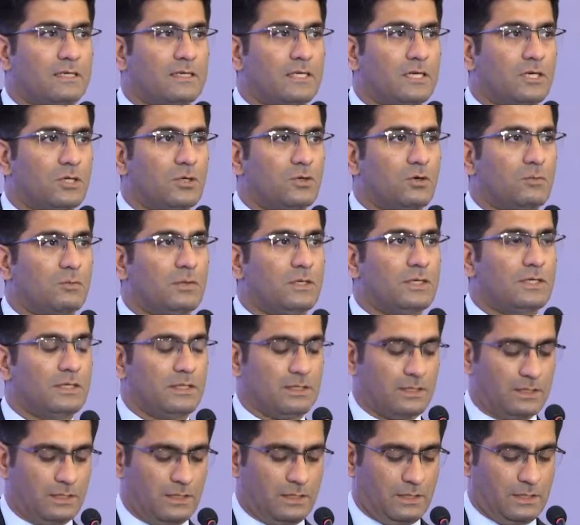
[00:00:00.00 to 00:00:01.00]
globally
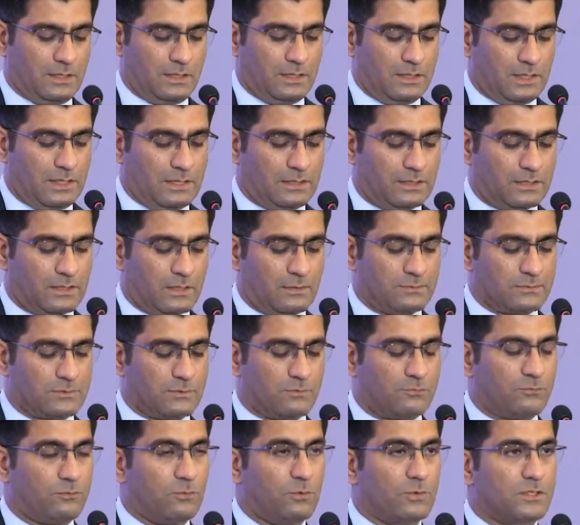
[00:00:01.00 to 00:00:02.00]
in terms
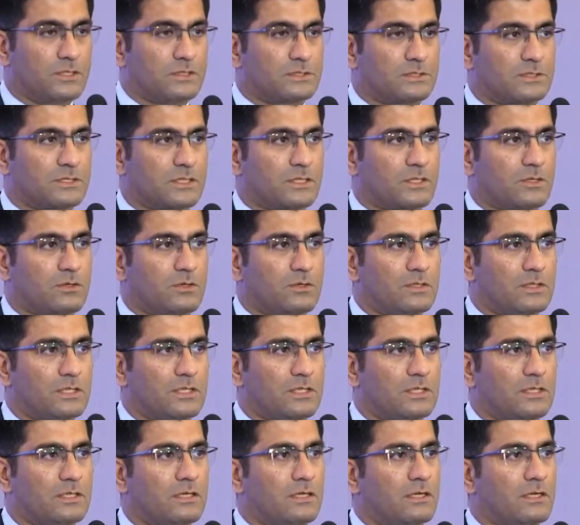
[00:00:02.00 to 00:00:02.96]
of food insecurity,